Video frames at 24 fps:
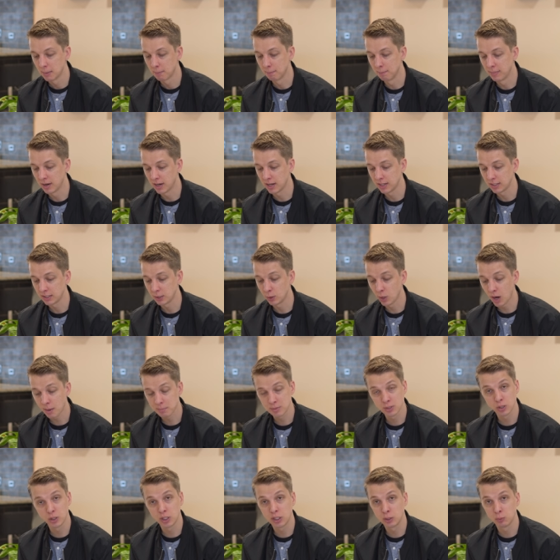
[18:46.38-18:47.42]
But you're
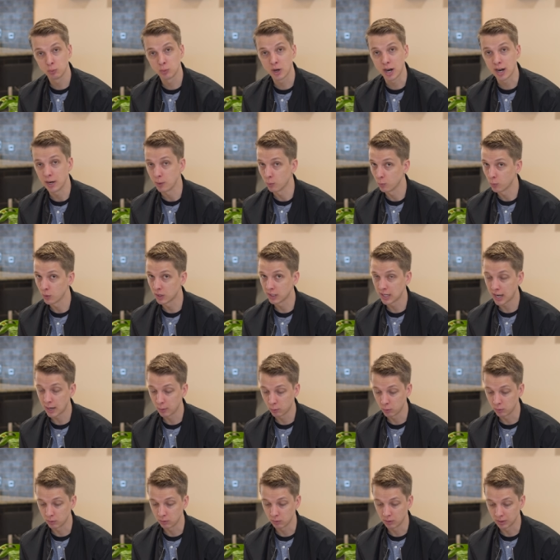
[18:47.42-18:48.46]
absolutely right. What I
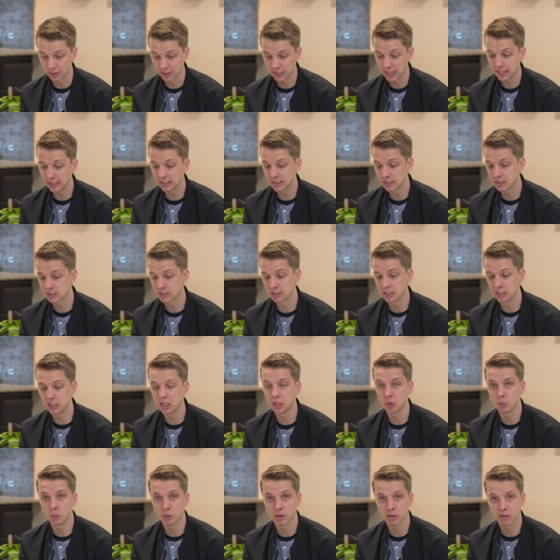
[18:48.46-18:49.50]
would like to
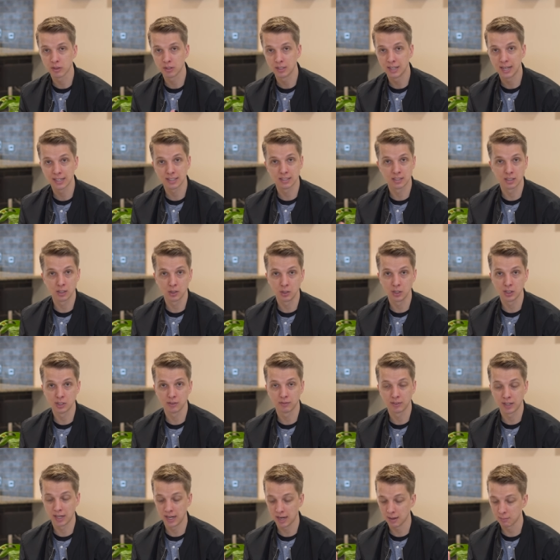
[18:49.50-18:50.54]
see with the next series
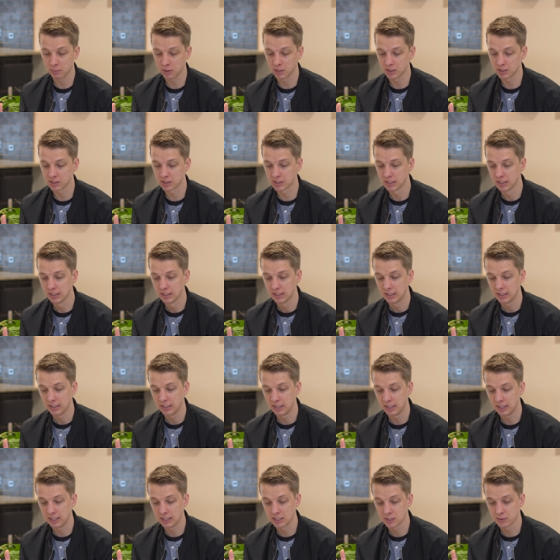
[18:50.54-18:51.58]
of cameras
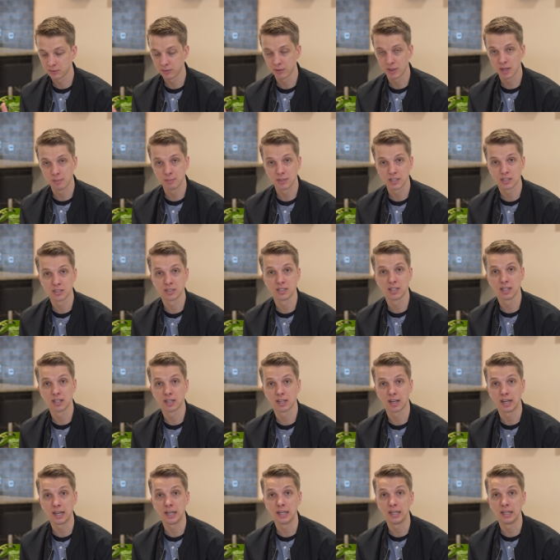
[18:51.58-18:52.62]
is for them to
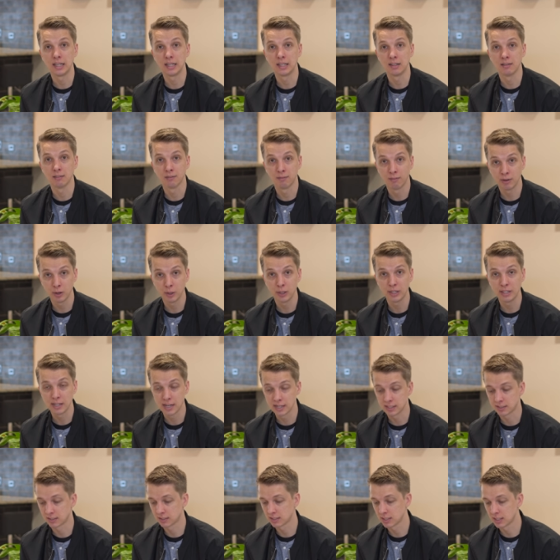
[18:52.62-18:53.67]
stick a very
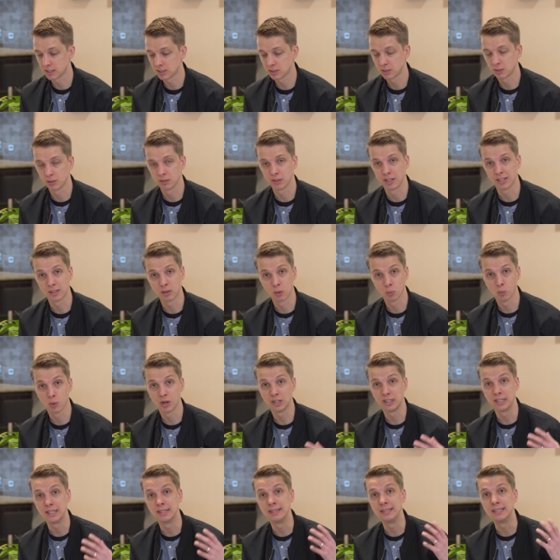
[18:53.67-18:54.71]
nice sensor like the
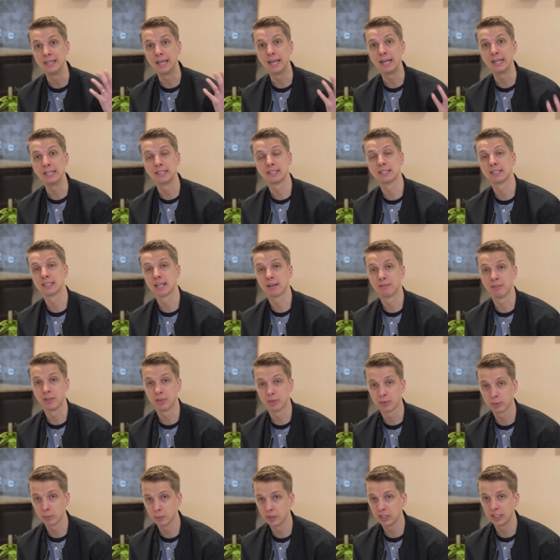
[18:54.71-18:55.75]
one in the
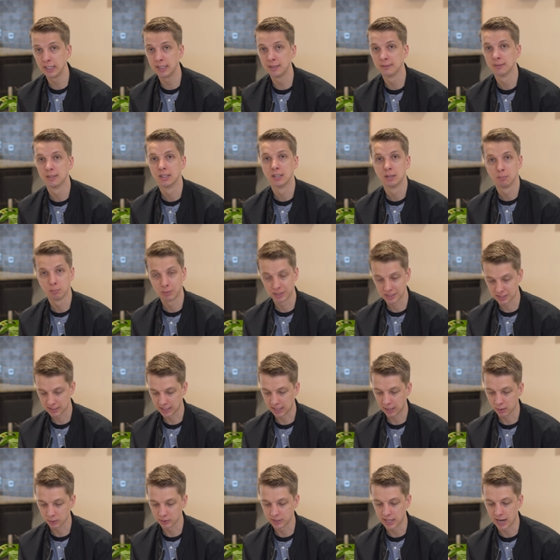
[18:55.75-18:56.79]
A7 III, but
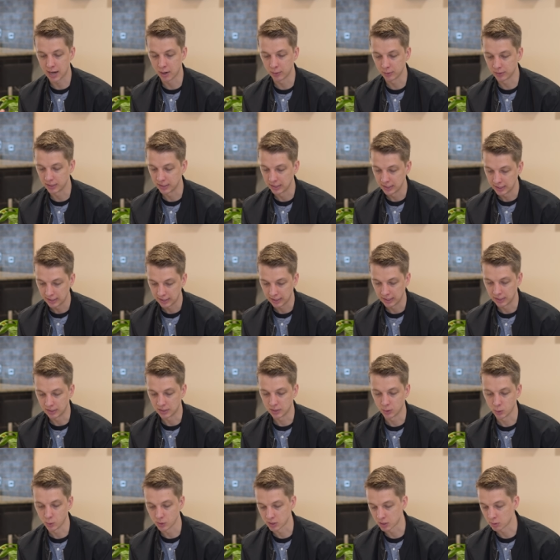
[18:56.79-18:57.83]
scaled down
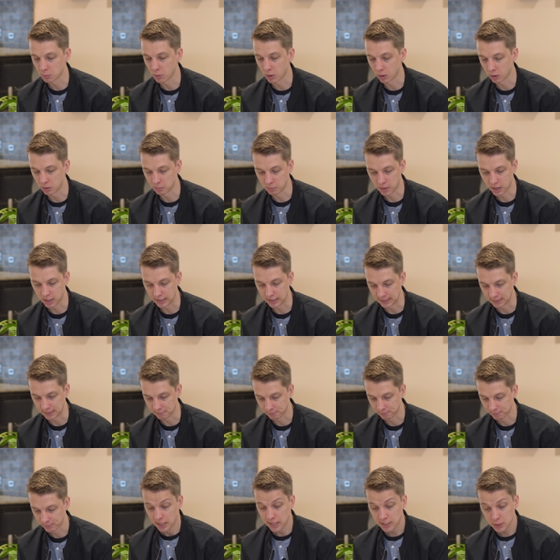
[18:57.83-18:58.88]
into a smaller body.
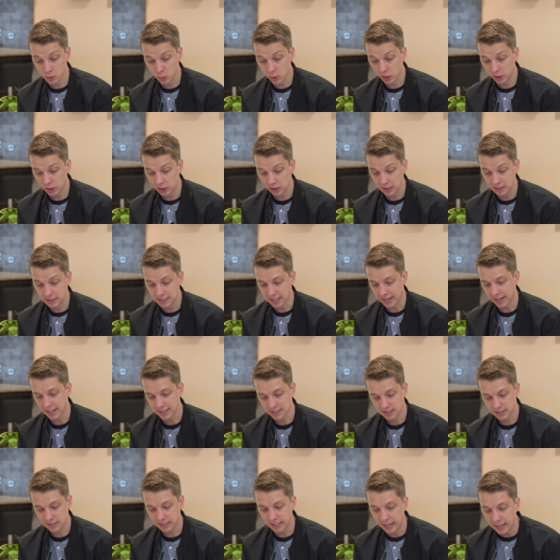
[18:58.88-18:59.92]
Next question,
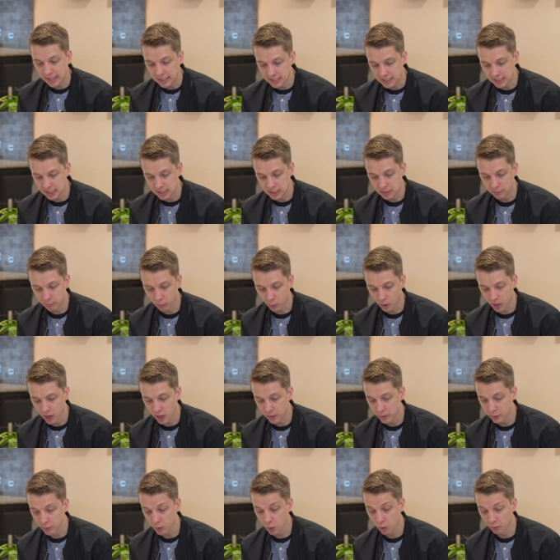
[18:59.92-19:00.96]
test the
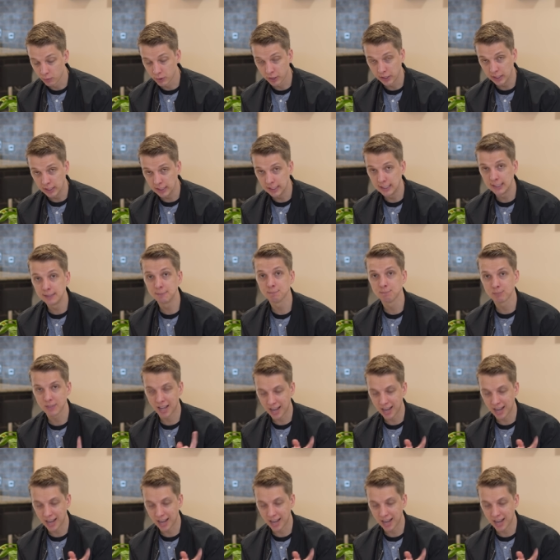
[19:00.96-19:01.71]
A6400 overheating.